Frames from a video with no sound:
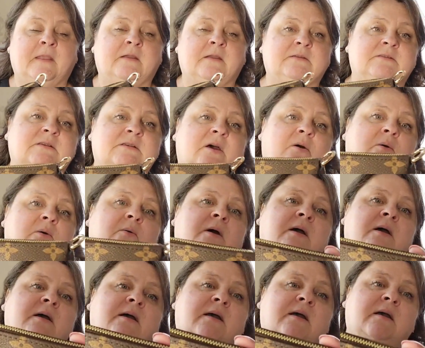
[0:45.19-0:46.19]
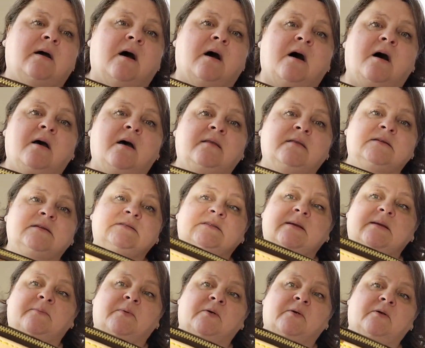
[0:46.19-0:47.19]
So on the
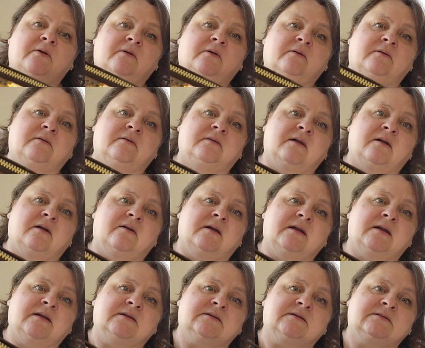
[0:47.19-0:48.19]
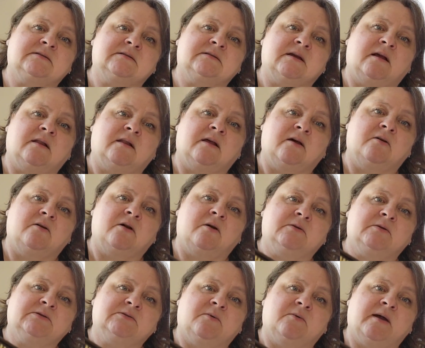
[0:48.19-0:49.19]
zipper there is a logo
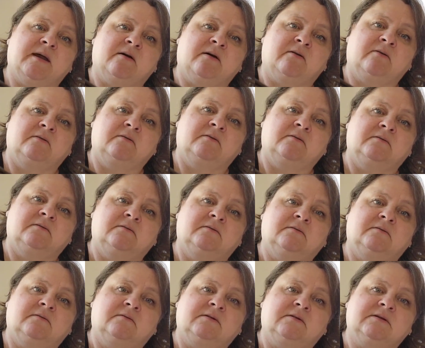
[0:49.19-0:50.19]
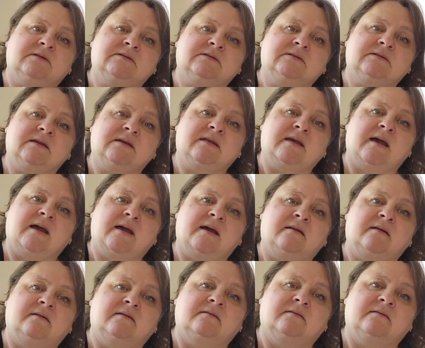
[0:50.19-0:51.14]
as well. You can see that.